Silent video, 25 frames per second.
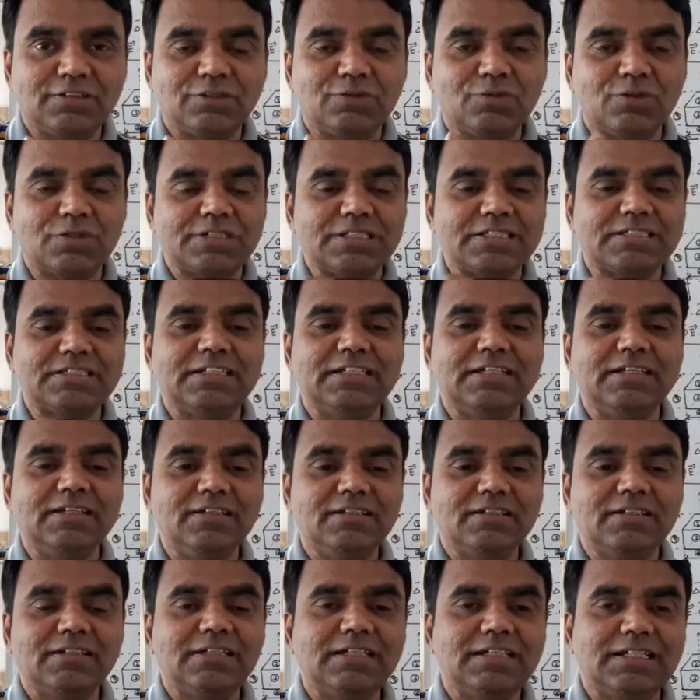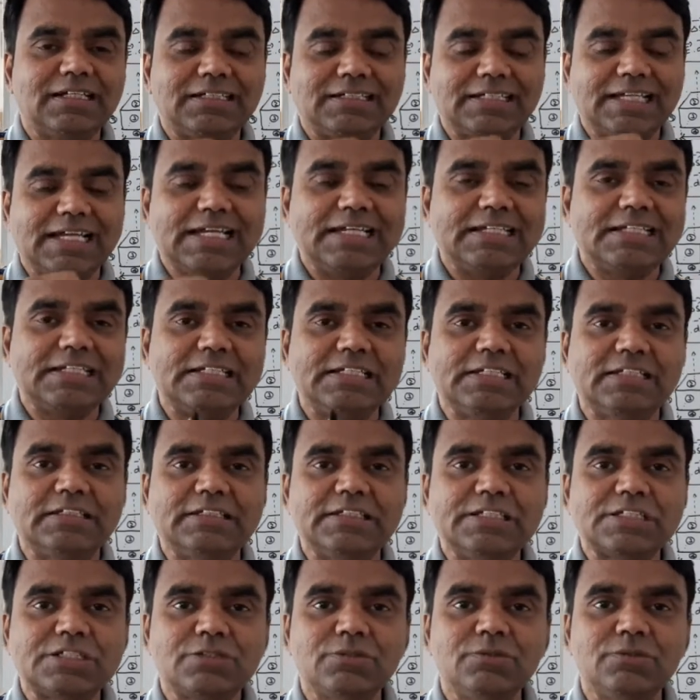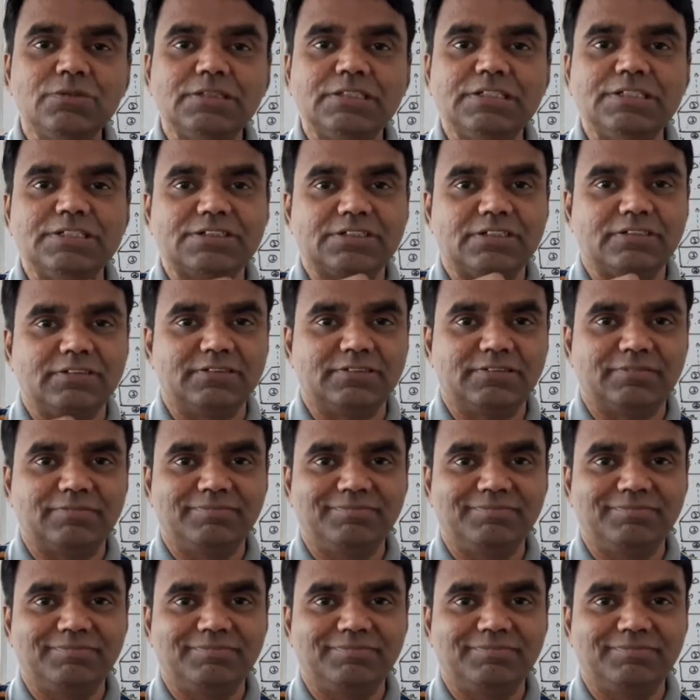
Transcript: Notice there 90 degrees to each other.